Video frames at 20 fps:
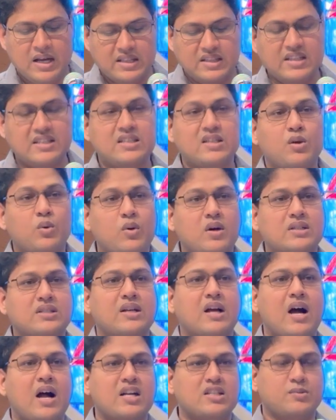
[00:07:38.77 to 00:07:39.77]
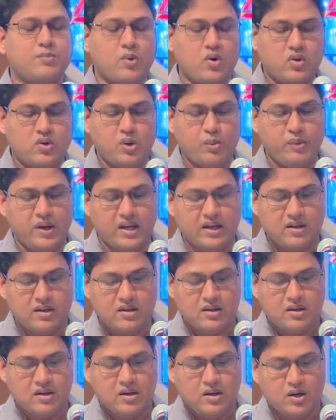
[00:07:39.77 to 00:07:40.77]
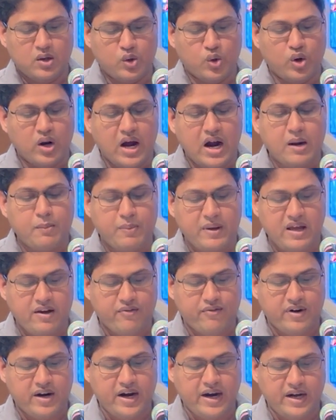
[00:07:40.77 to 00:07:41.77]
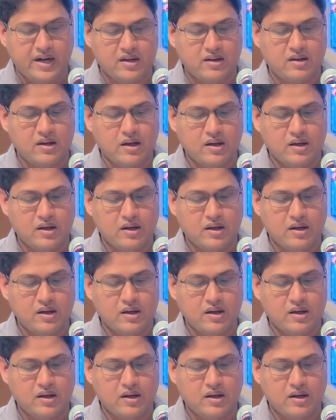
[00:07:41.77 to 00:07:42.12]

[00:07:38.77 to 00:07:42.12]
this is the verse God spoke to me. Do not be afraid.